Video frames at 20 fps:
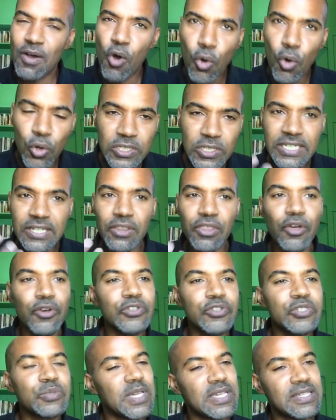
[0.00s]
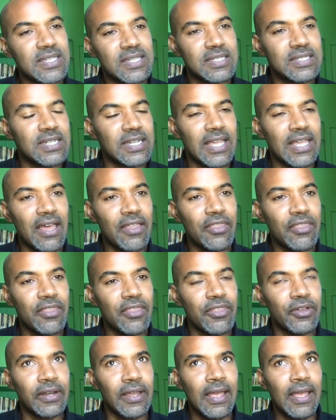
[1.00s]
holding those pieces
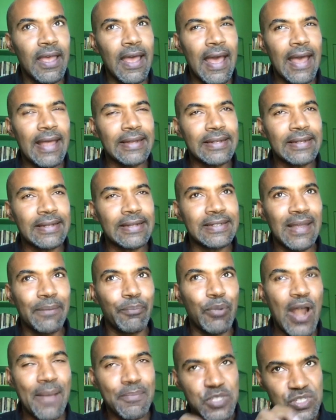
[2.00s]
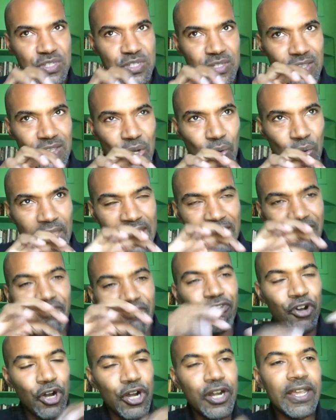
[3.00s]
together and and perhaps you know
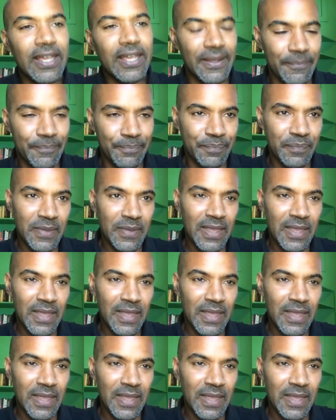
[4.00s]
inverting